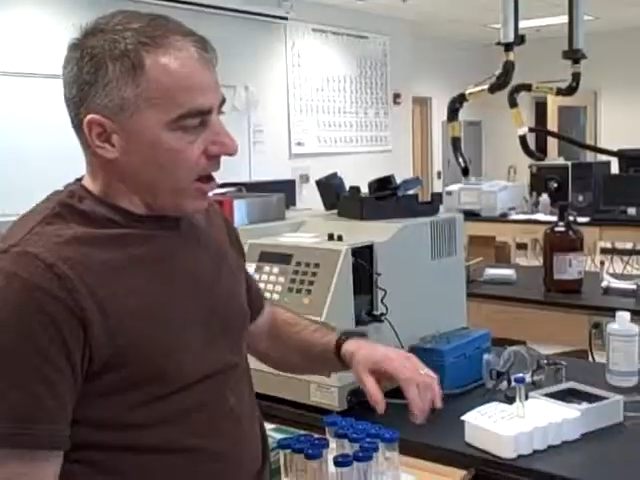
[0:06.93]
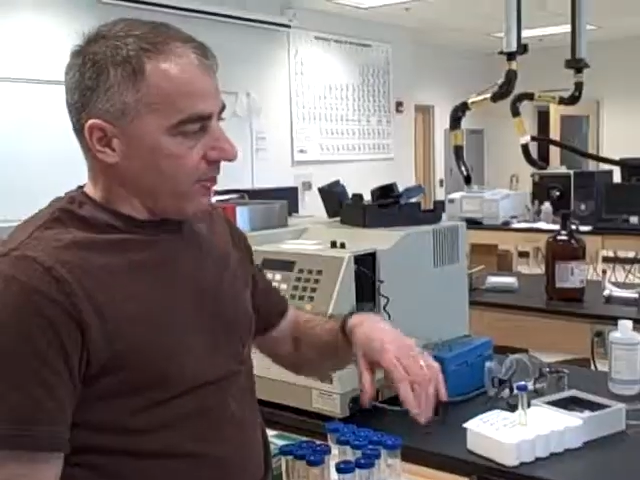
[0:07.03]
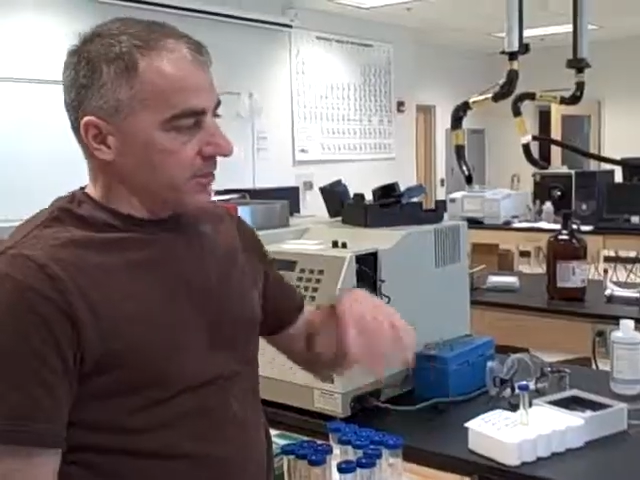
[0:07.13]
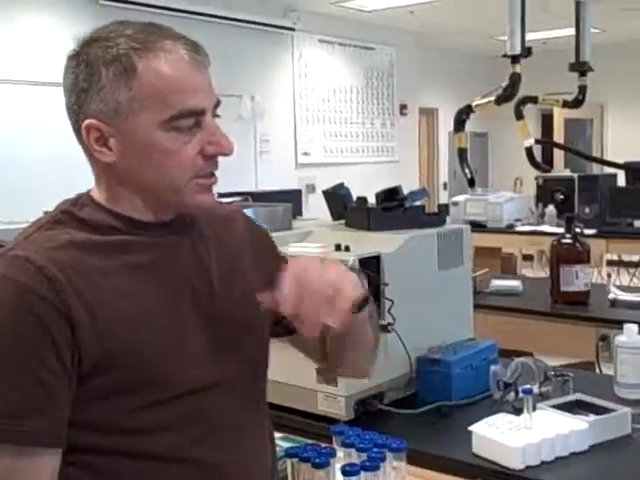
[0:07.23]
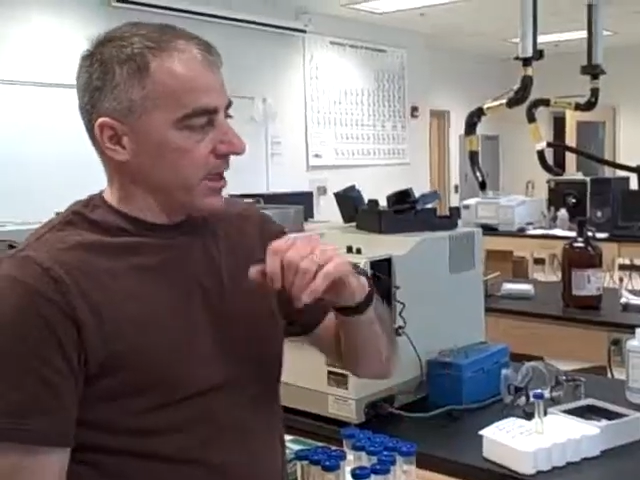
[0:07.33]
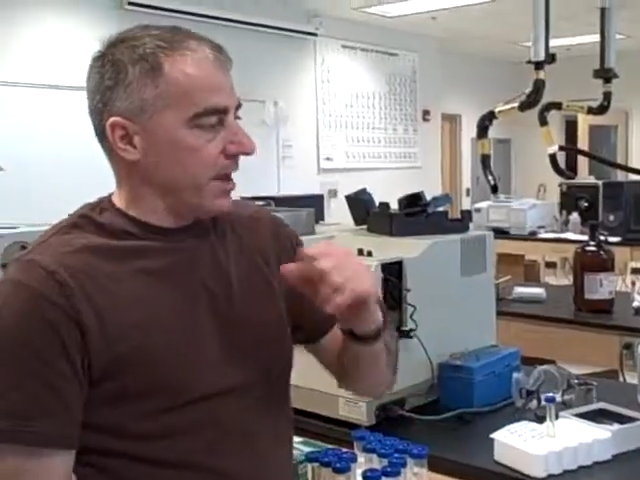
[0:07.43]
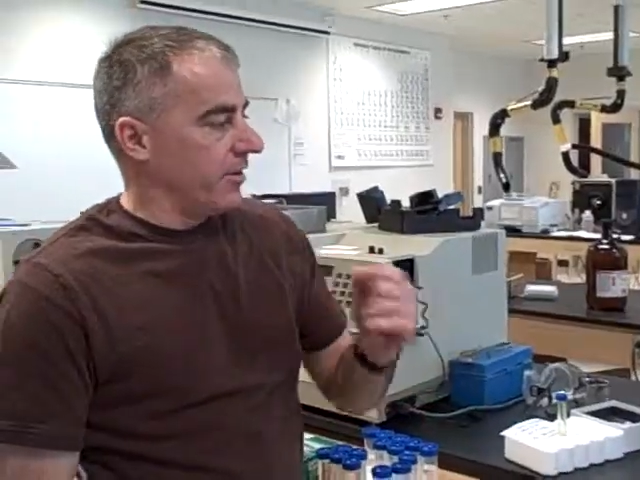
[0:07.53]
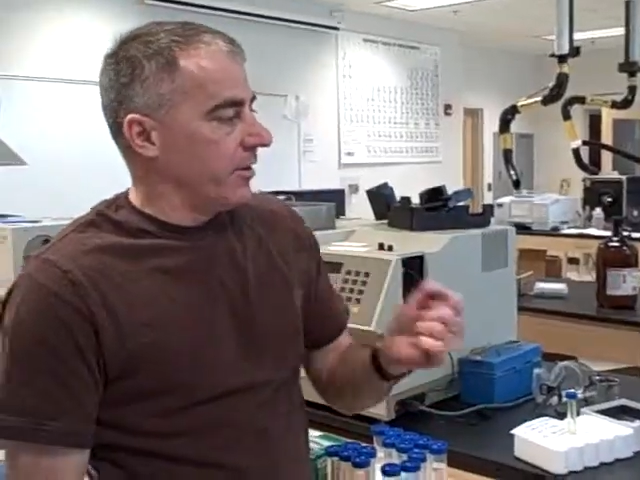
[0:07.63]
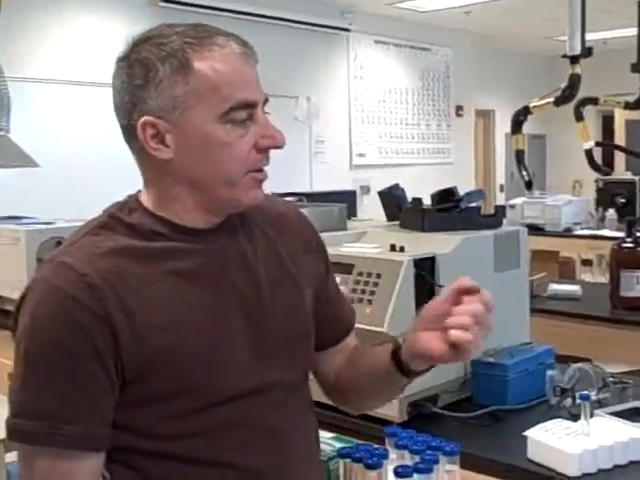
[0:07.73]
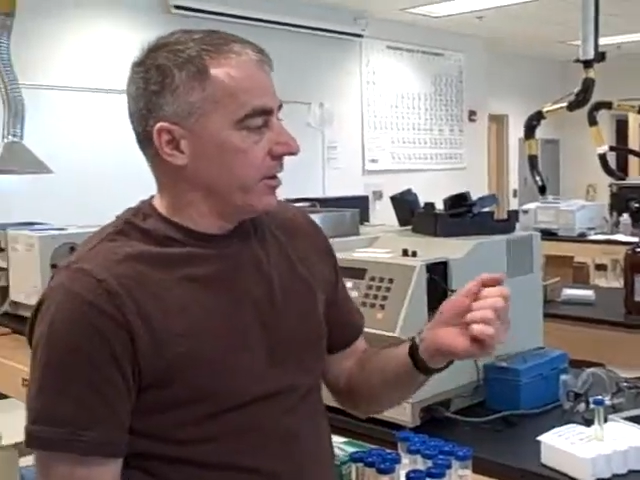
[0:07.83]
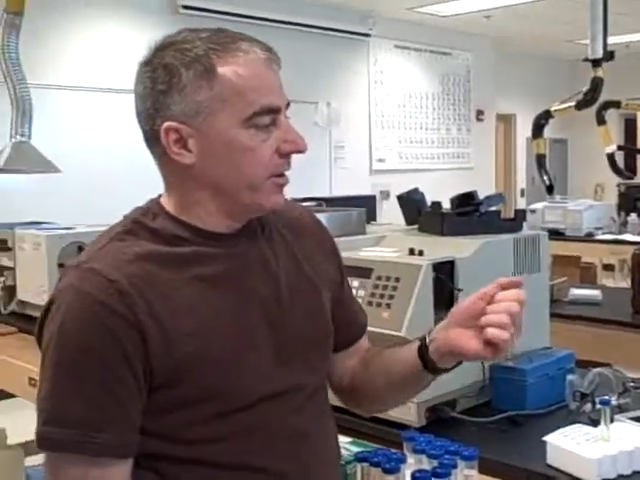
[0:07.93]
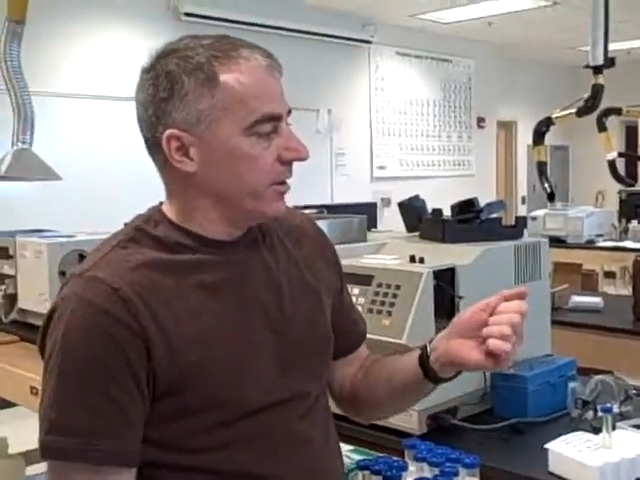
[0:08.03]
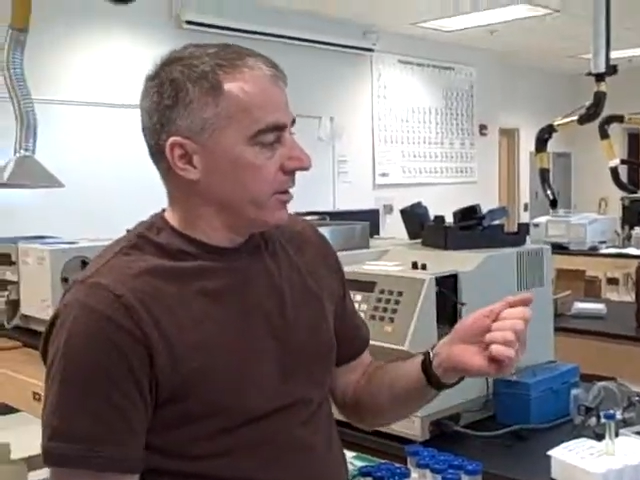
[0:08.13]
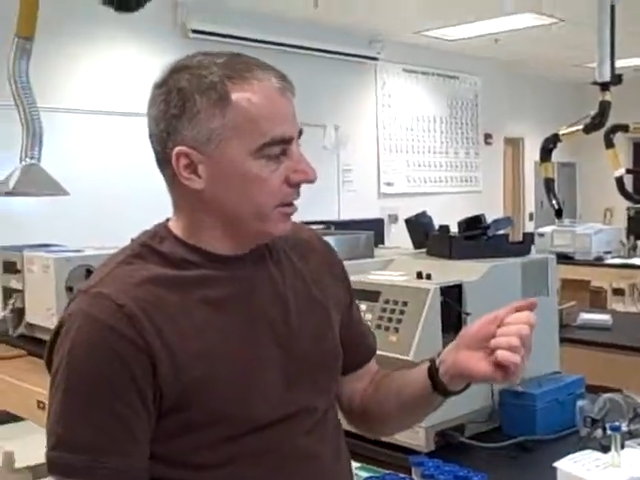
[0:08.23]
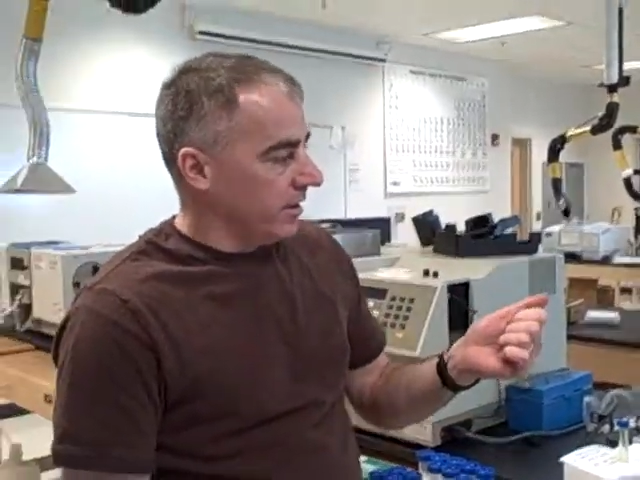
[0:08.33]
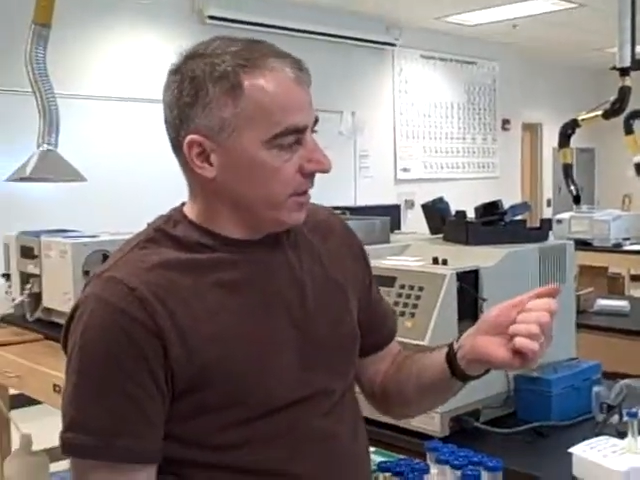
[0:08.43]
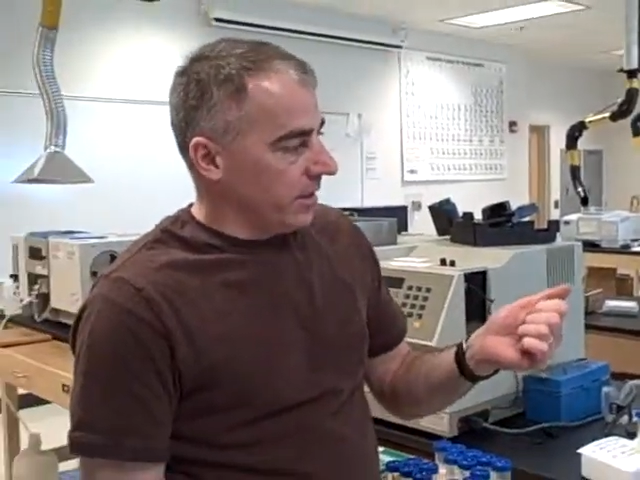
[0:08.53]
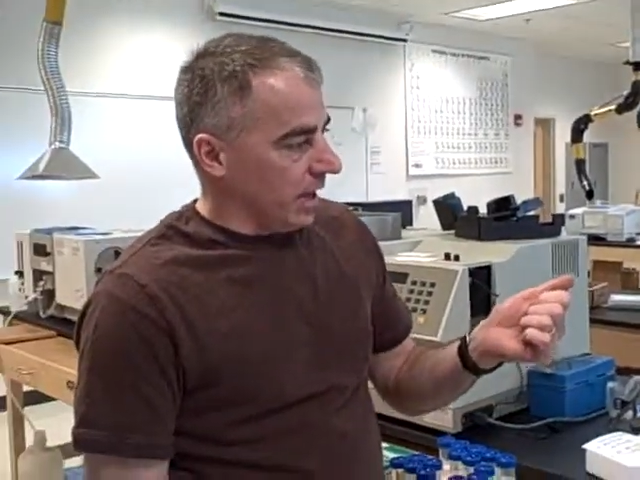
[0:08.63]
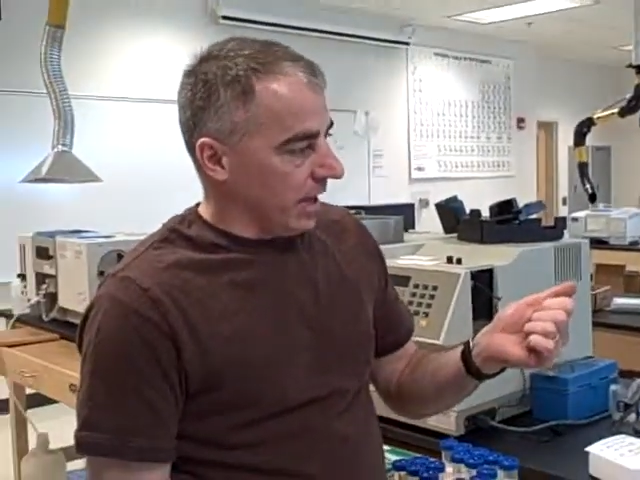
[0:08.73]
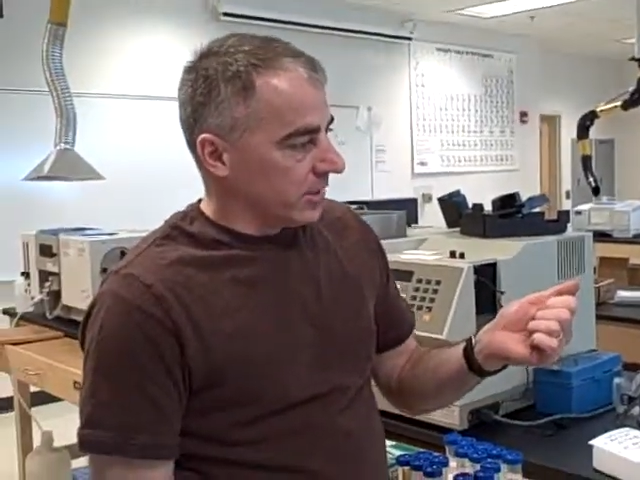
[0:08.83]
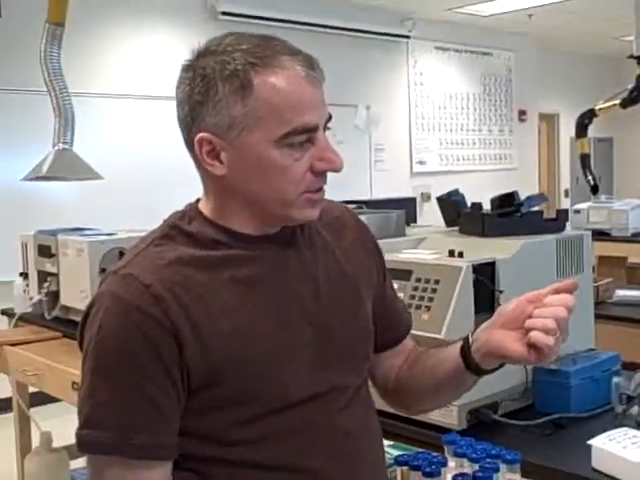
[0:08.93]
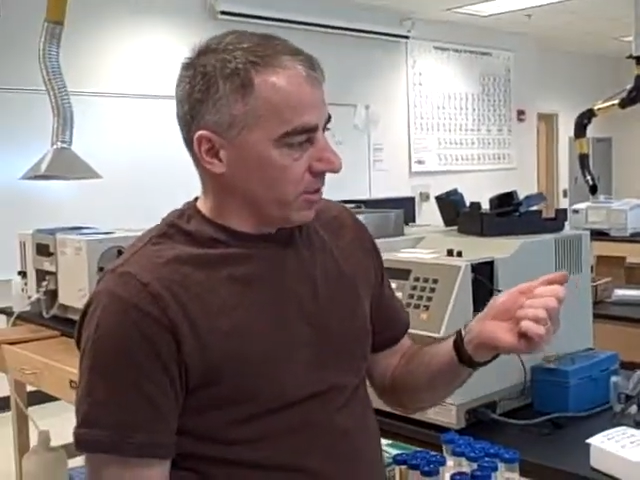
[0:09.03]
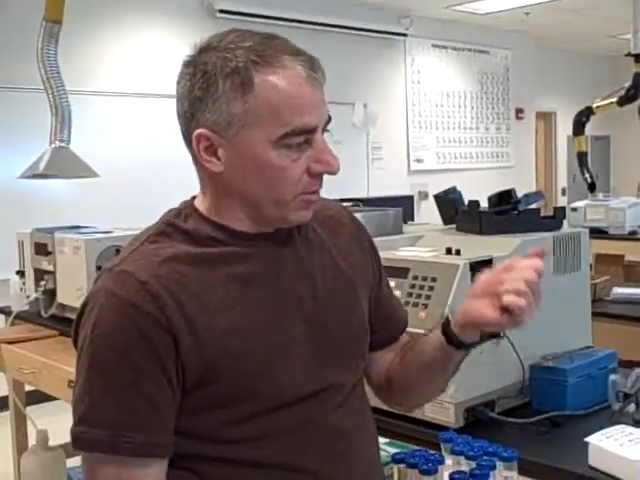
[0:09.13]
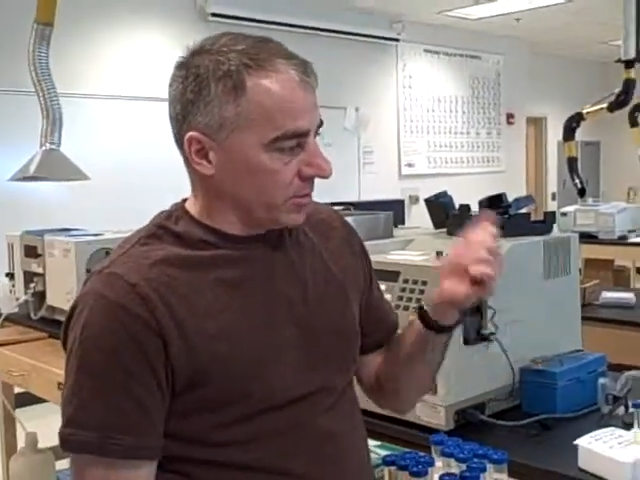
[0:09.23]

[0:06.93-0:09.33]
off a standard. So